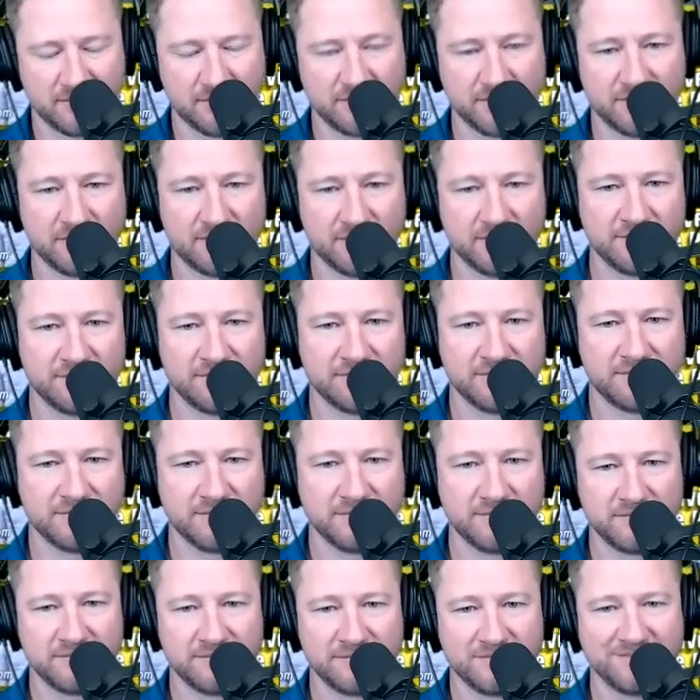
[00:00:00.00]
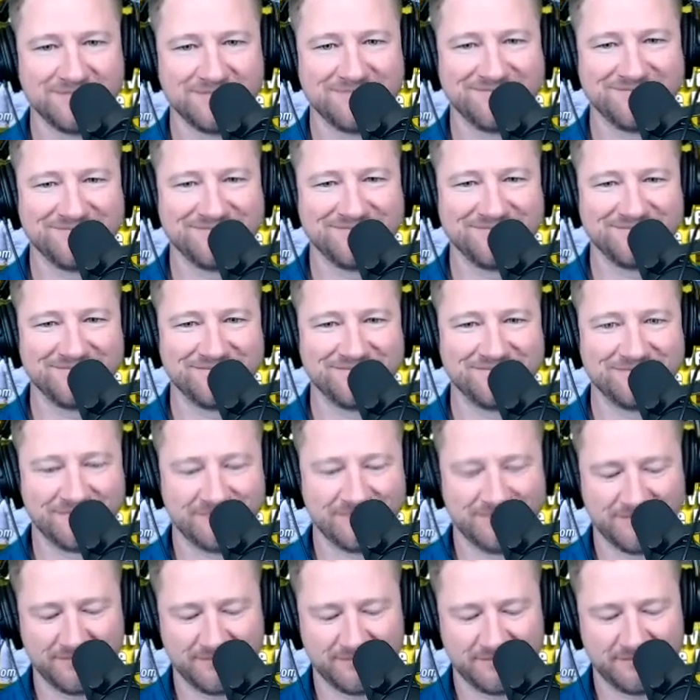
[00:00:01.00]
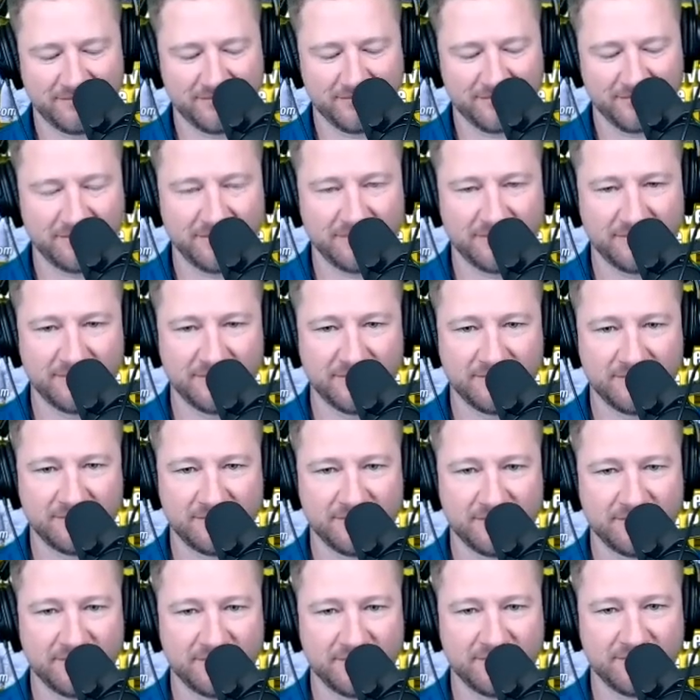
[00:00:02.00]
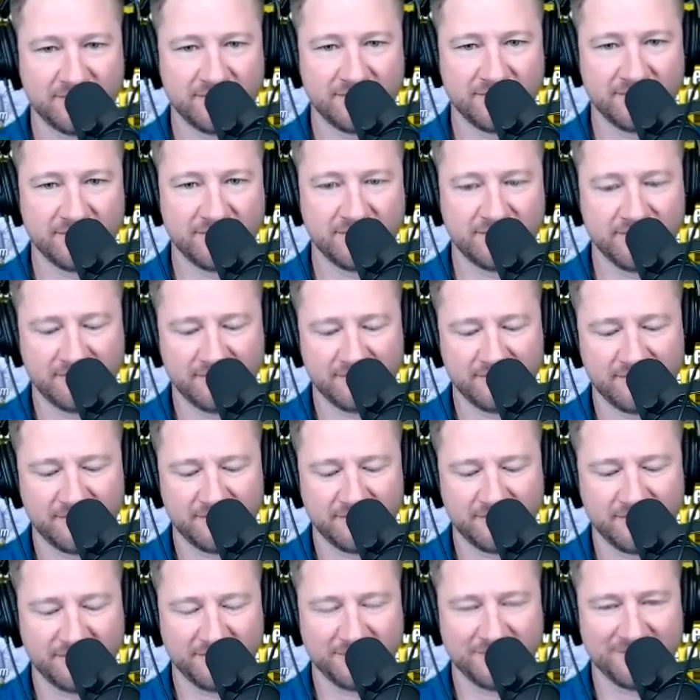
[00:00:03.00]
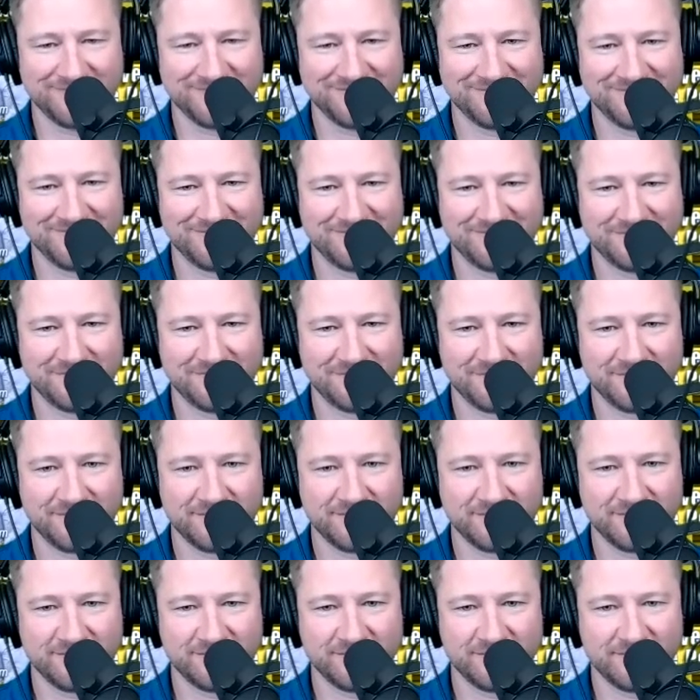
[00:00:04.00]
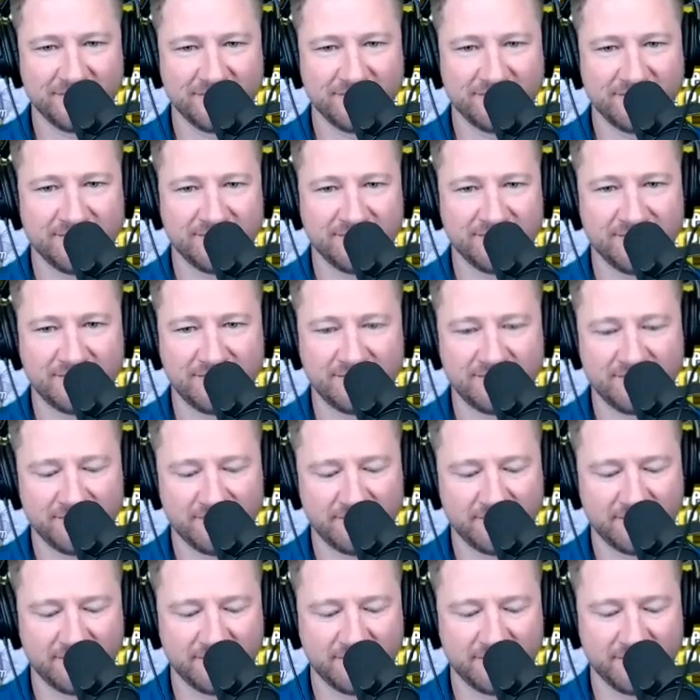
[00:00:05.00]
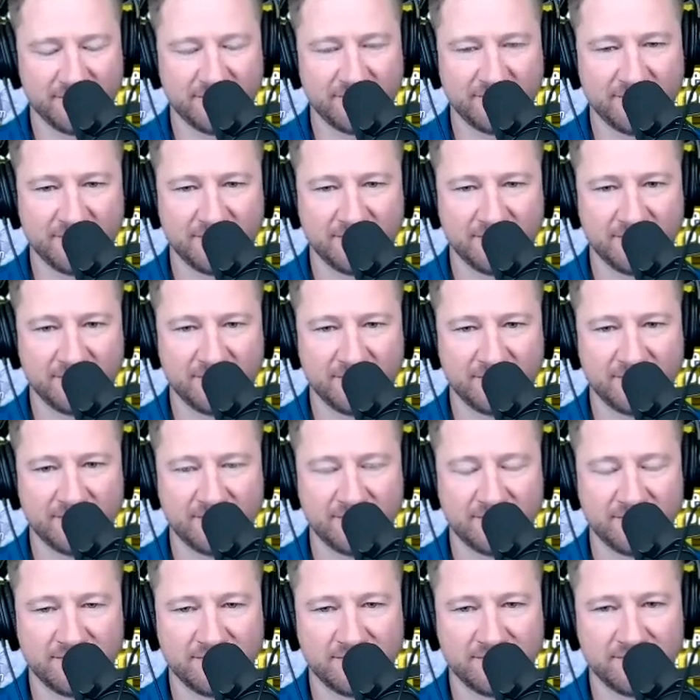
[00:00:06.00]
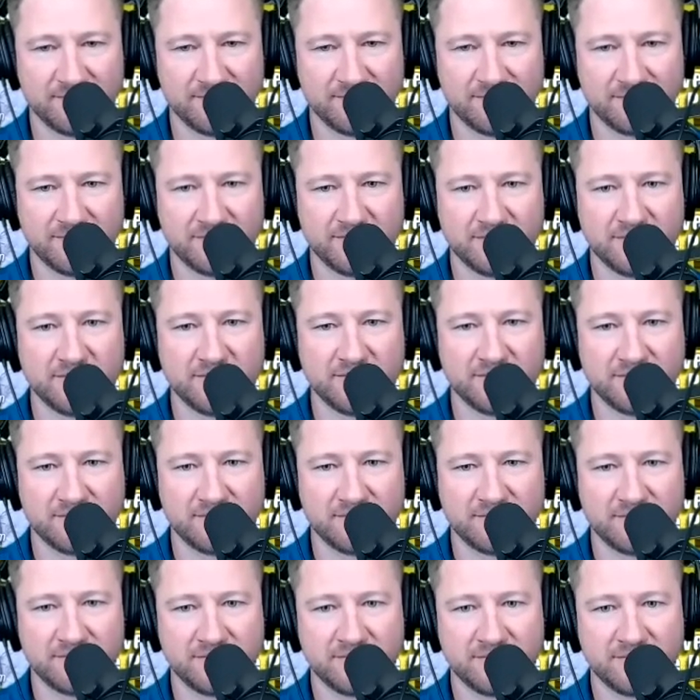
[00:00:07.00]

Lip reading: (silent)